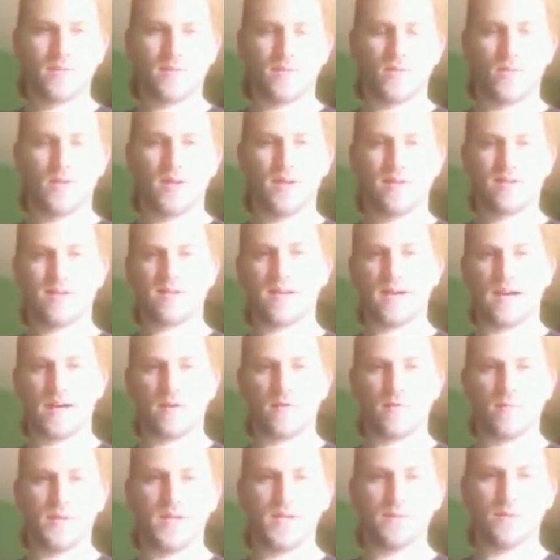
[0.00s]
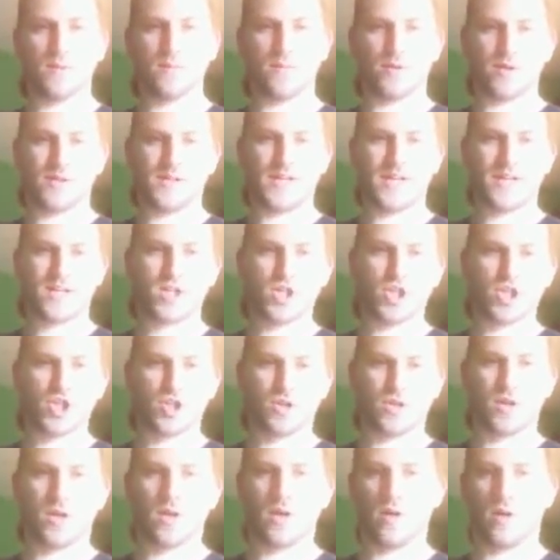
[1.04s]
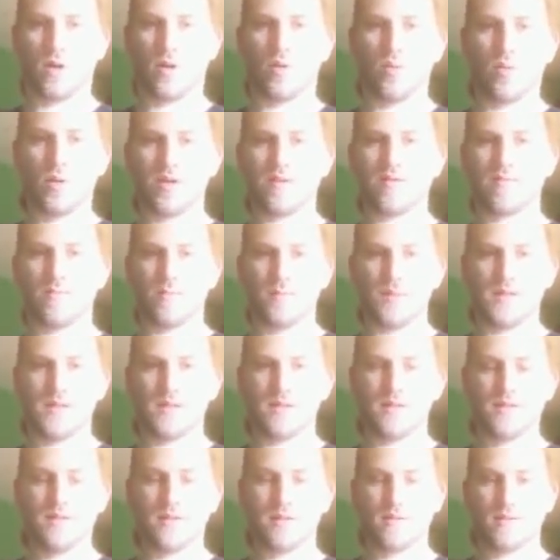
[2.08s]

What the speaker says: This kind of minimum protection should always be